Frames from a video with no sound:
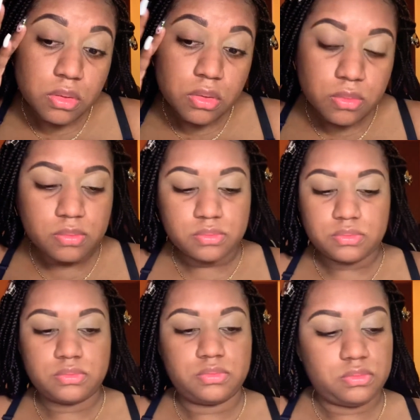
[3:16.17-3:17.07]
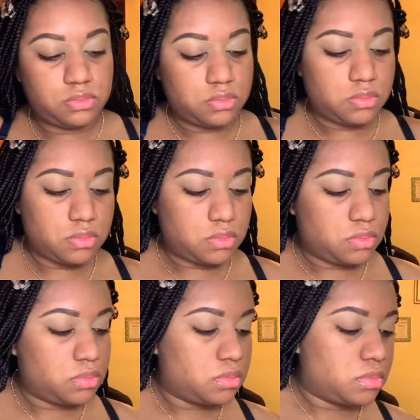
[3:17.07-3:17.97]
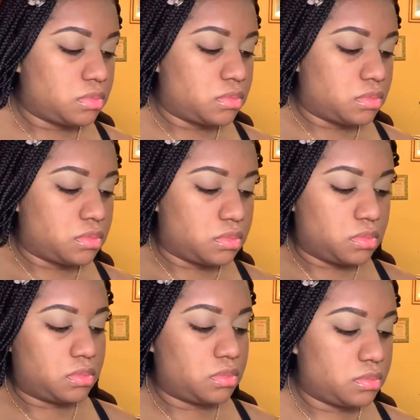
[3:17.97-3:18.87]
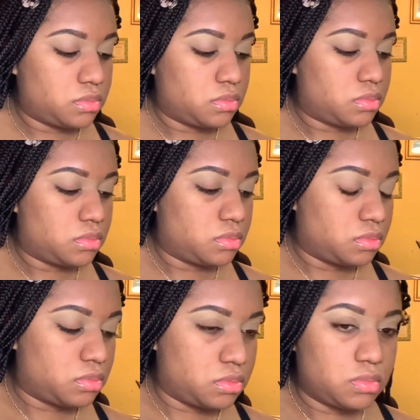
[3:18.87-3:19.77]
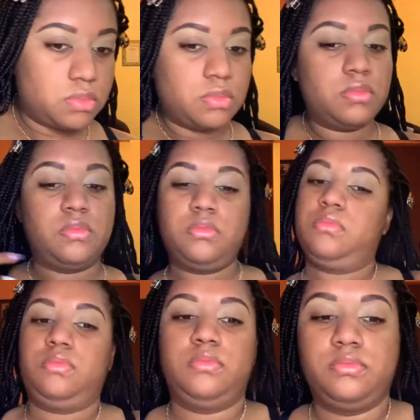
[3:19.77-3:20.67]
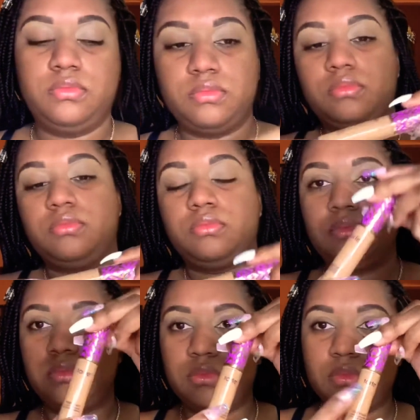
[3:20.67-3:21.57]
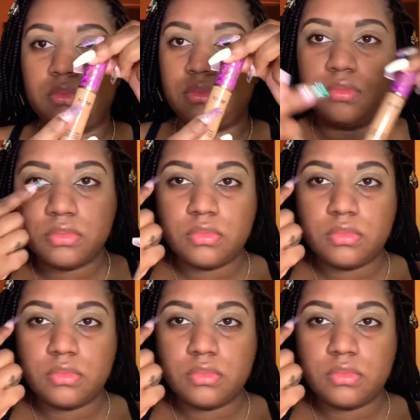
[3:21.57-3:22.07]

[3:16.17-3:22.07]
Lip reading: (no one is talking)